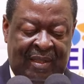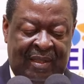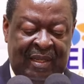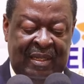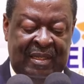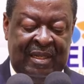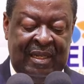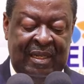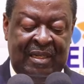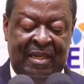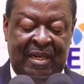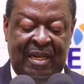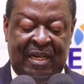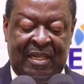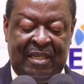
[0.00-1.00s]
These
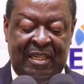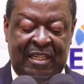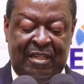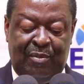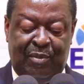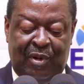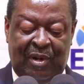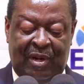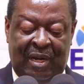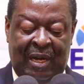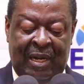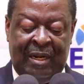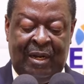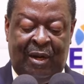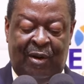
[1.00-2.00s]
easily accessible
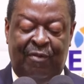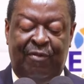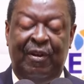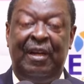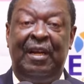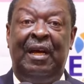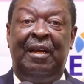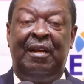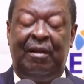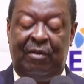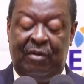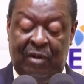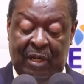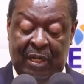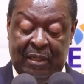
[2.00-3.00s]
and often
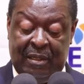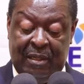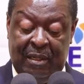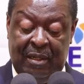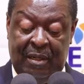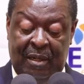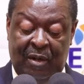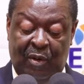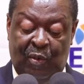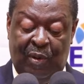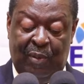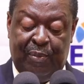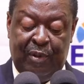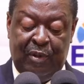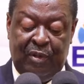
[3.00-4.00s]
unregulated
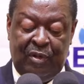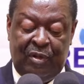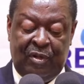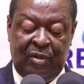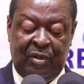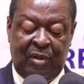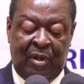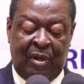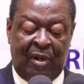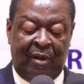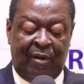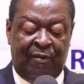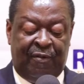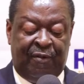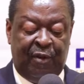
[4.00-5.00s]
weapons
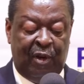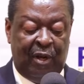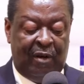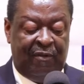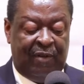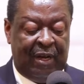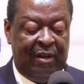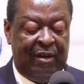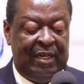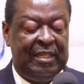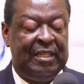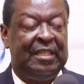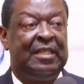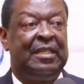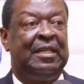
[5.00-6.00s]
fuel
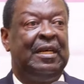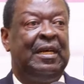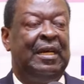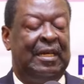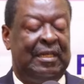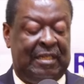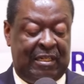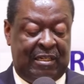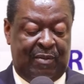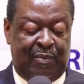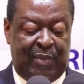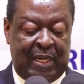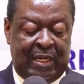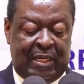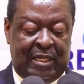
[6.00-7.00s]
violence,
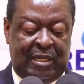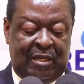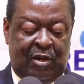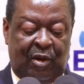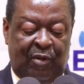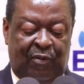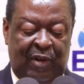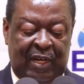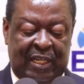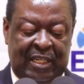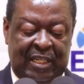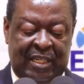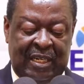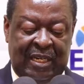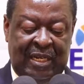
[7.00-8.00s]
exacerbate
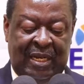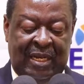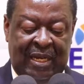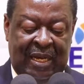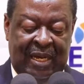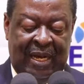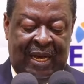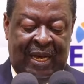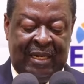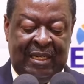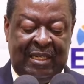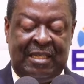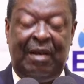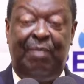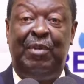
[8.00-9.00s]
conflicts, and
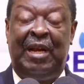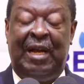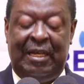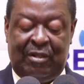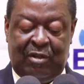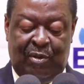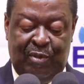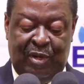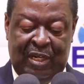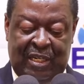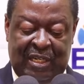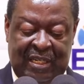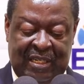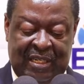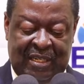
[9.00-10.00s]
destabilize
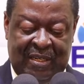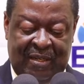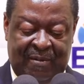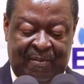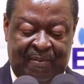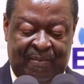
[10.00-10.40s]
communities.